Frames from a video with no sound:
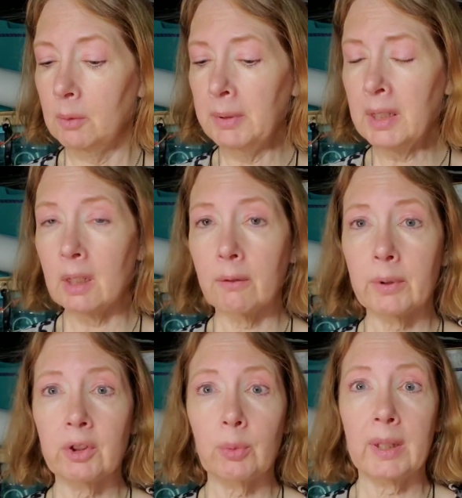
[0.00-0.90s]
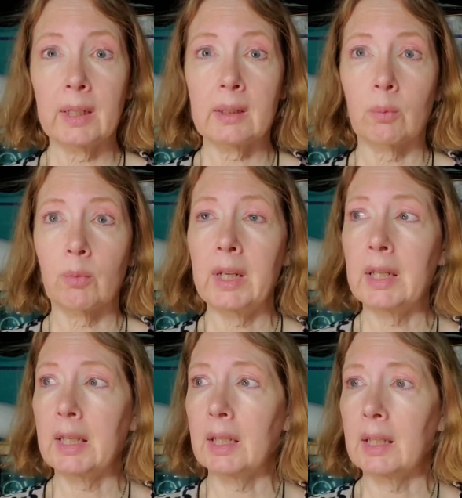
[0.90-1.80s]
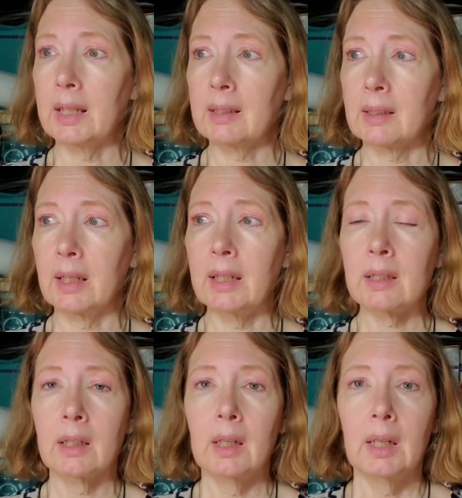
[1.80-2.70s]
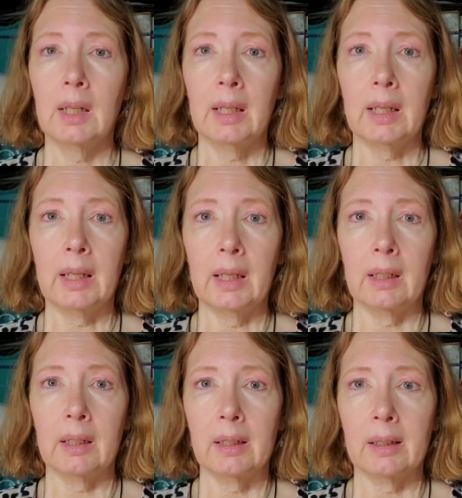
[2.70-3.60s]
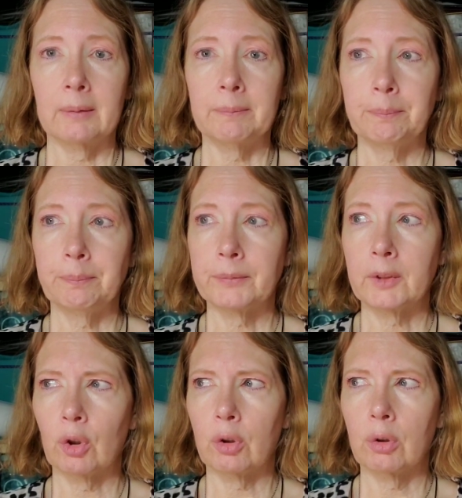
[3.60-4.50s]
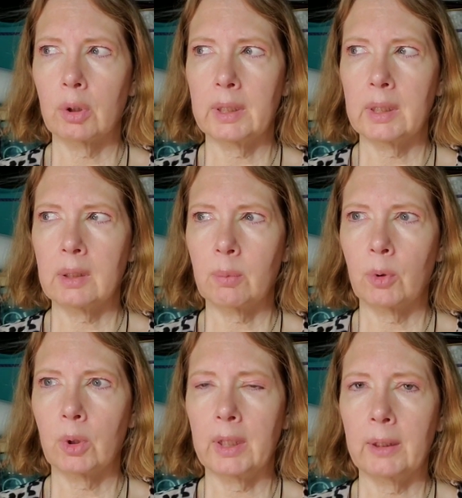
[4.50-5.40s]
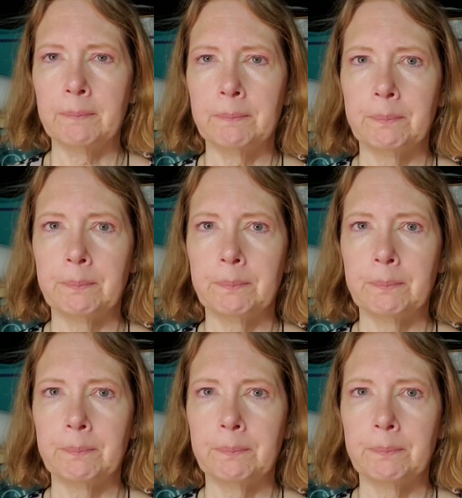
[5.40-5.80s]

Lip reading: Speaking of which, we got some rain again last night, and or early this morning.